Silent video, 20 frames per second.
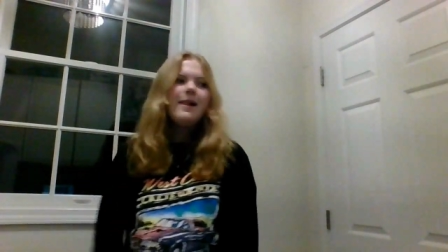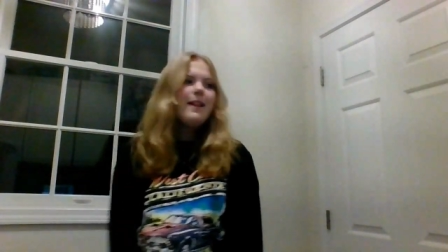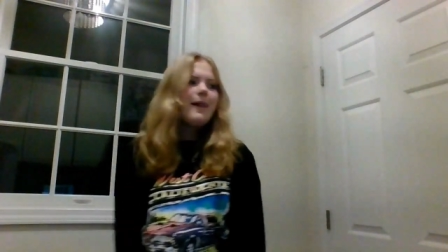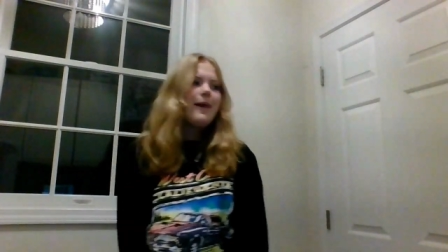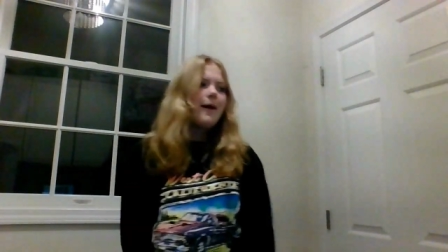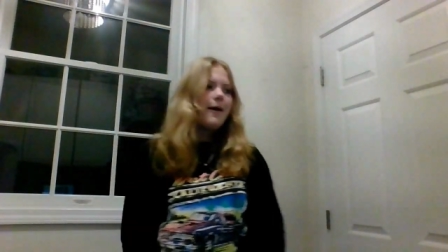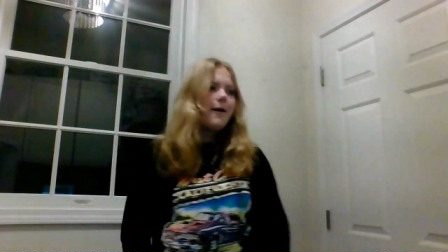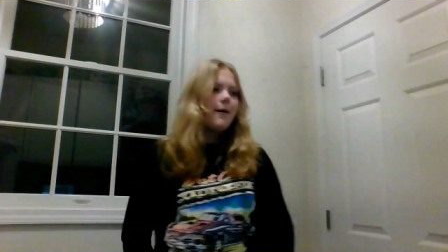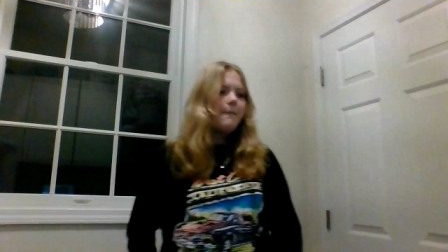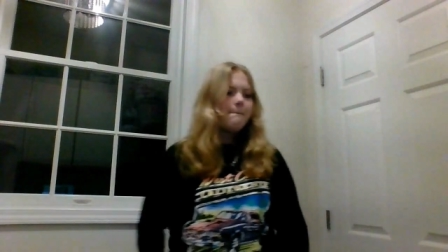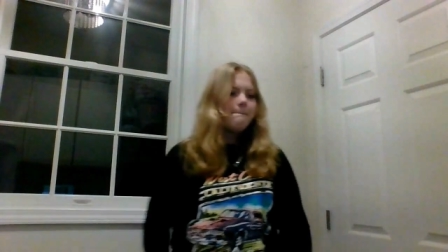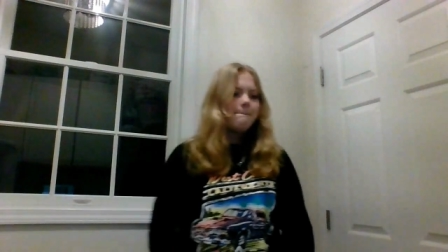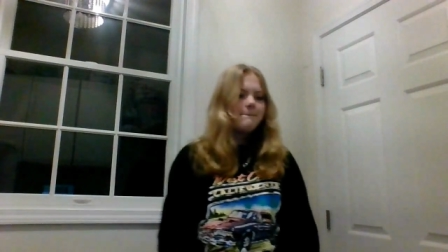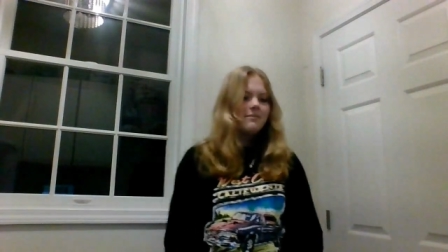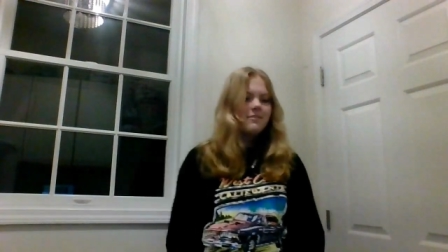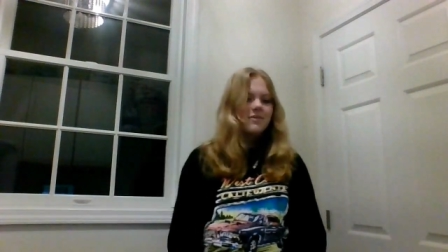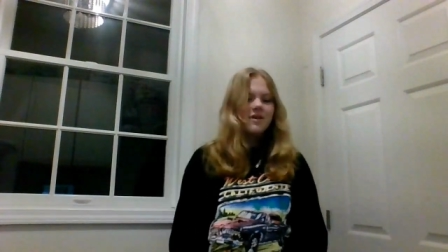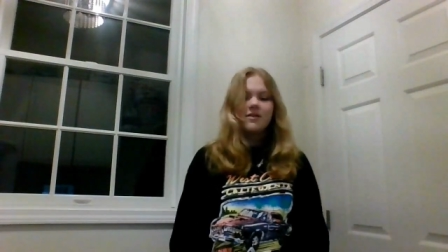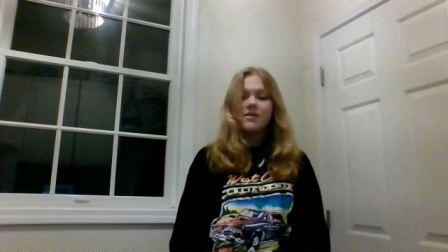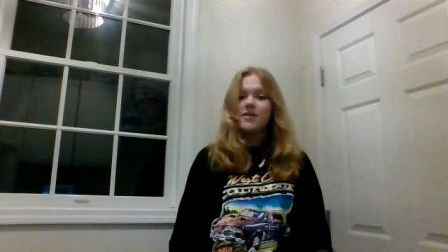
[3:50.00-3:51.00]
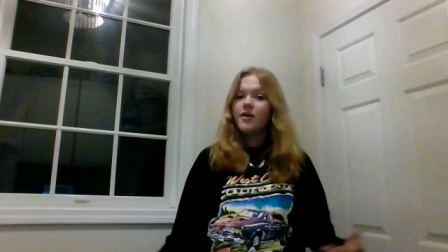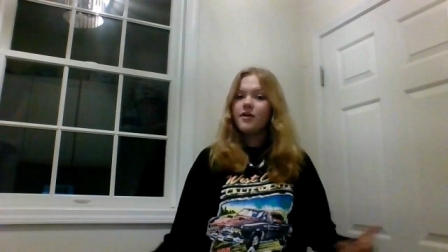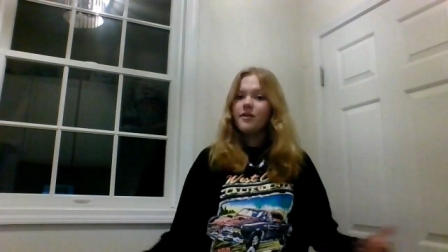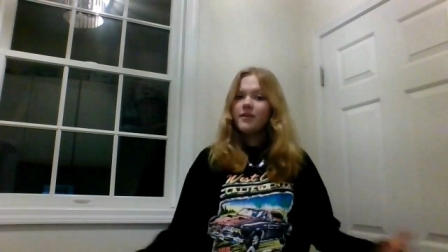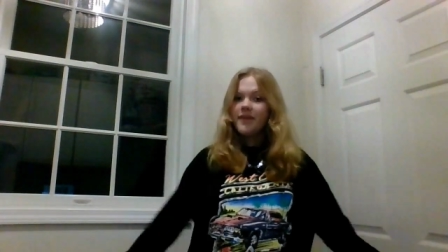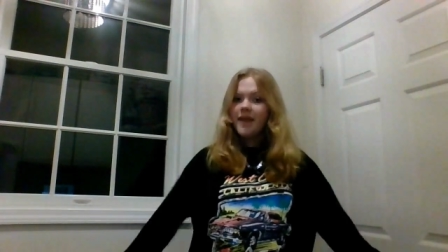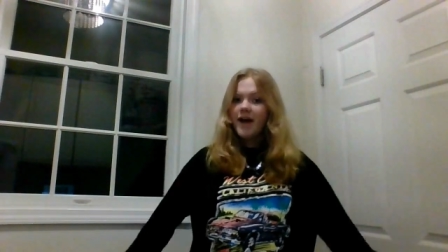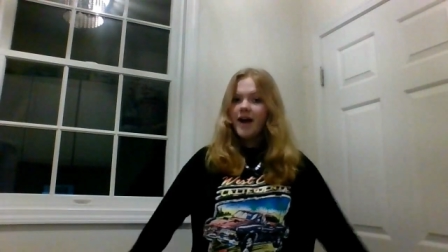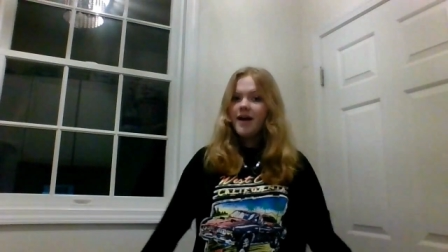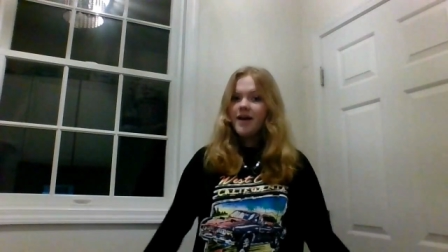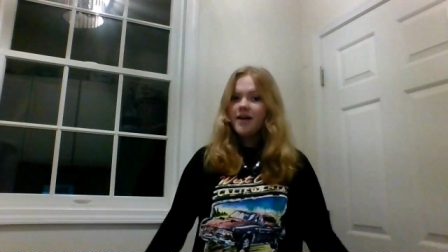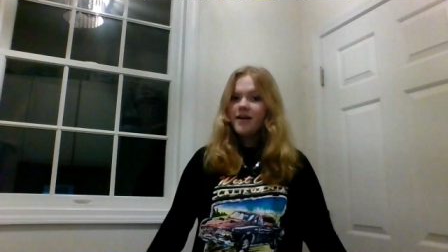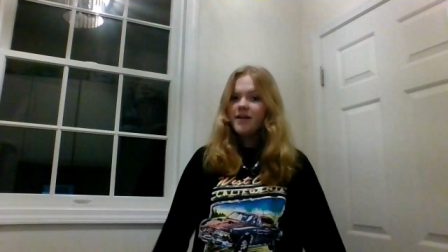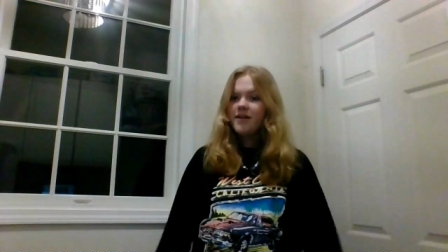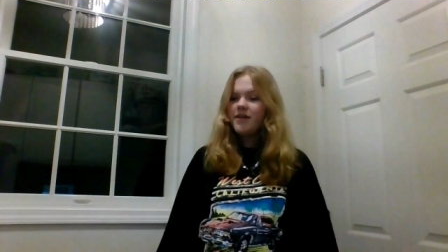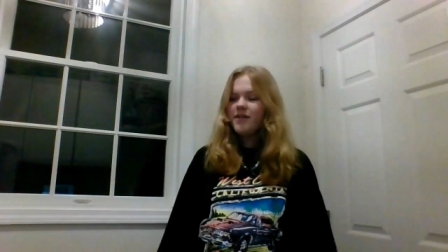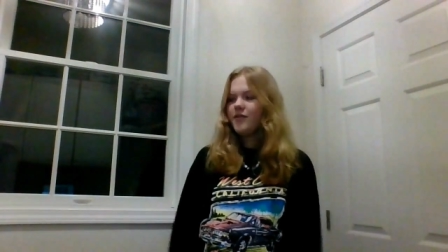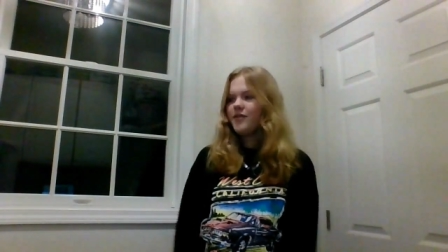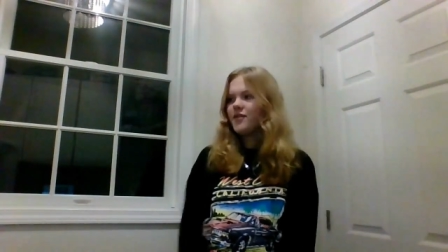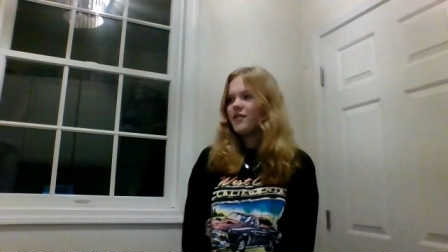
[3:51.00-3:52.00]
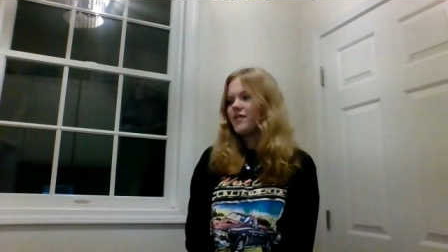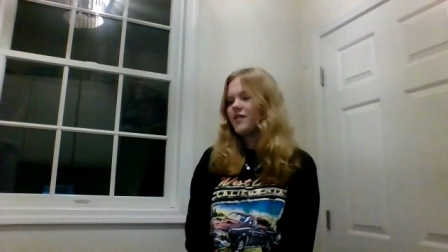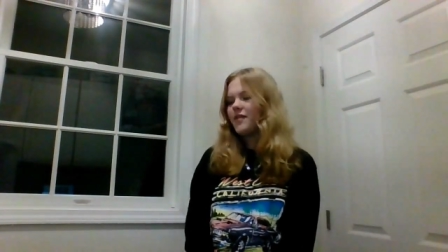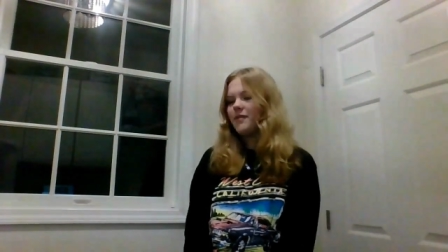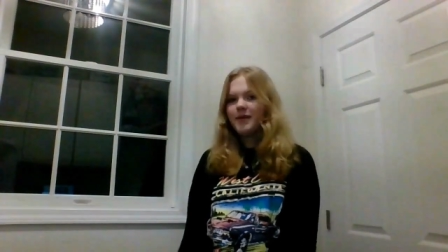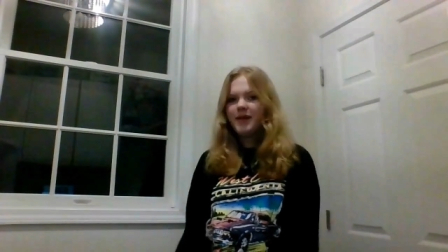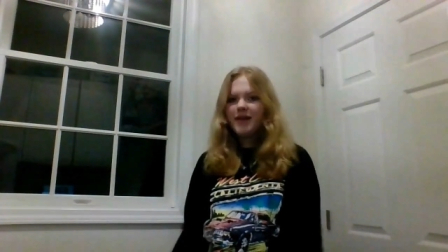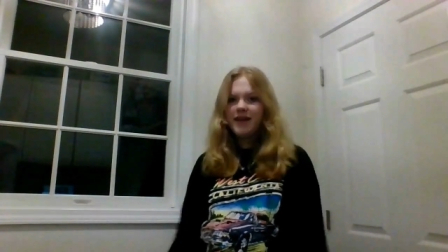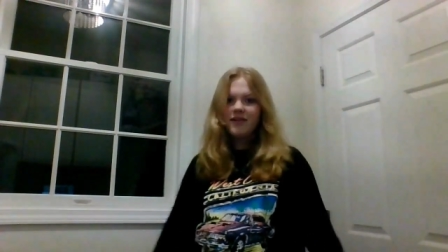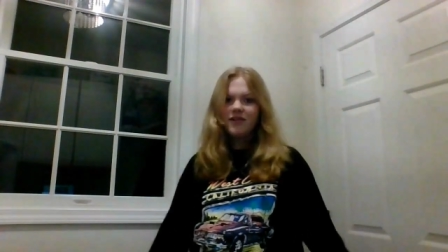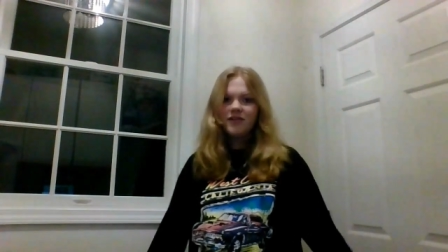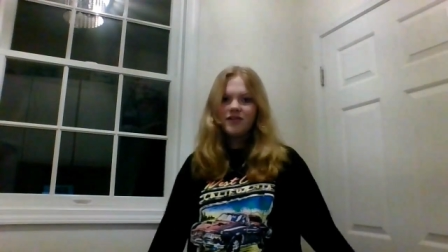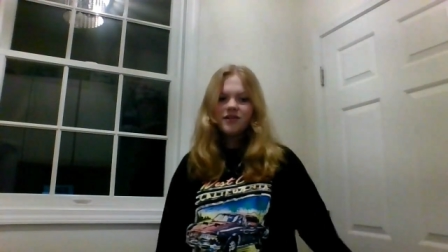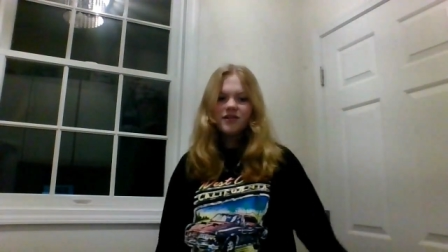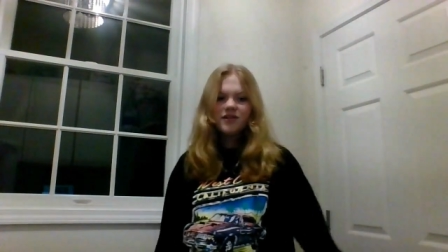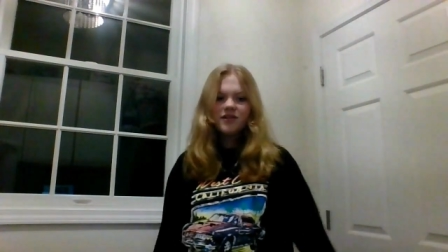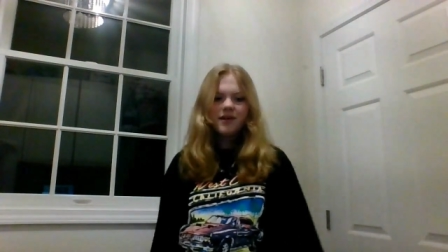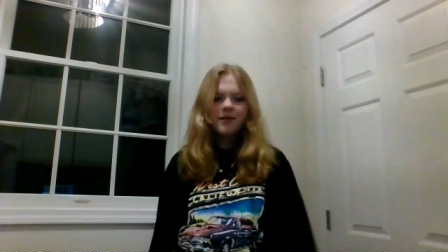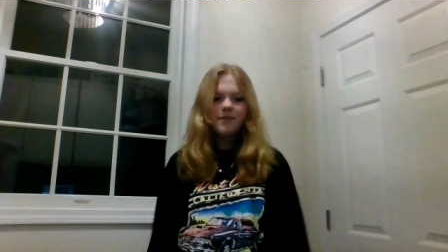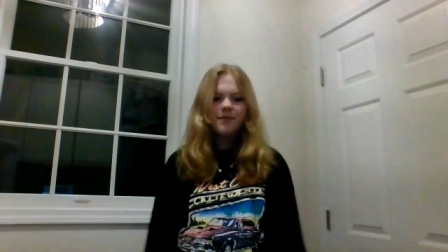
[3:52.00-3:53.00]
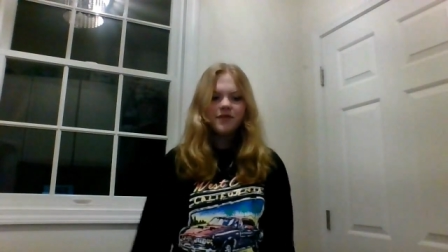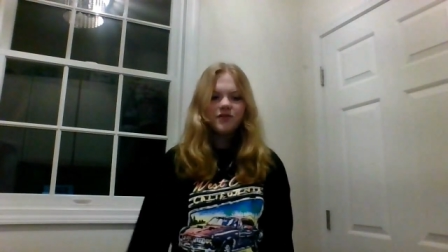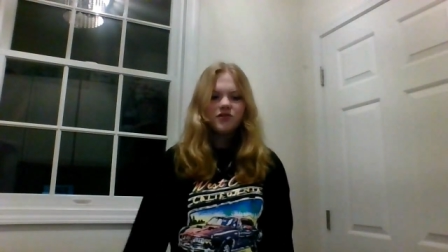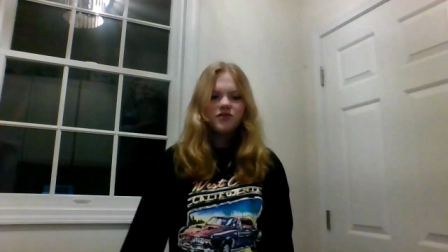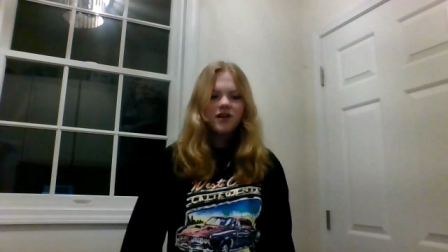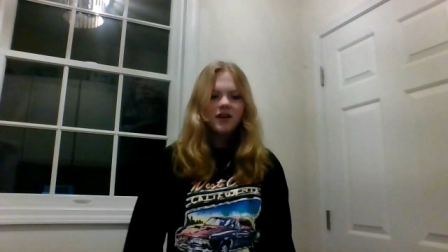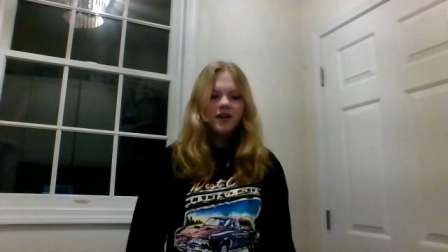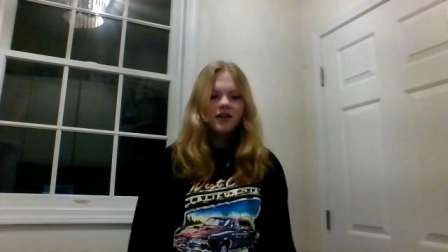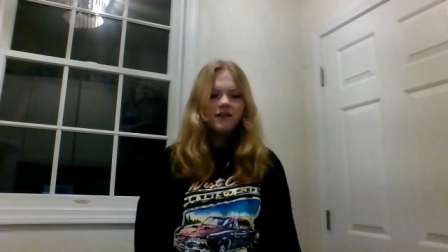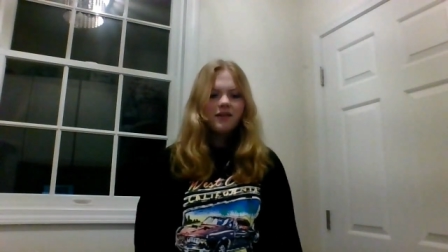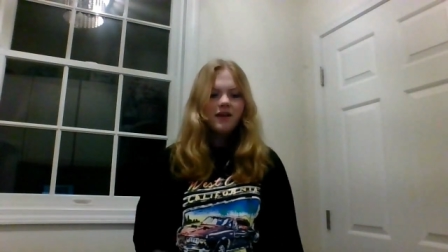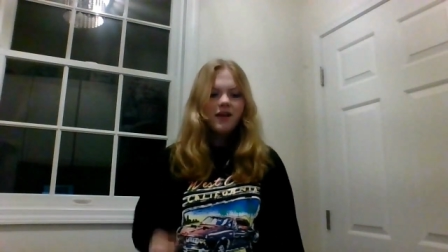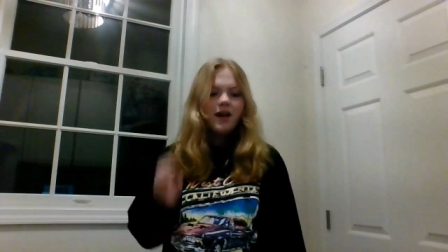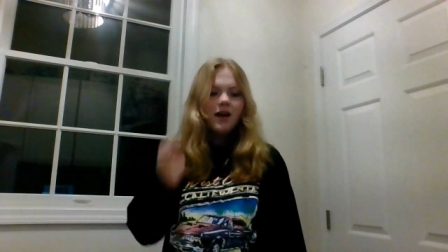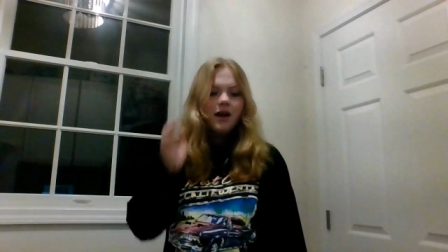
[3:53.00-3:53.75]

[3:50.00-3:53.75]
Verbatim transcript: Um, so that those are some beginner tips and tricks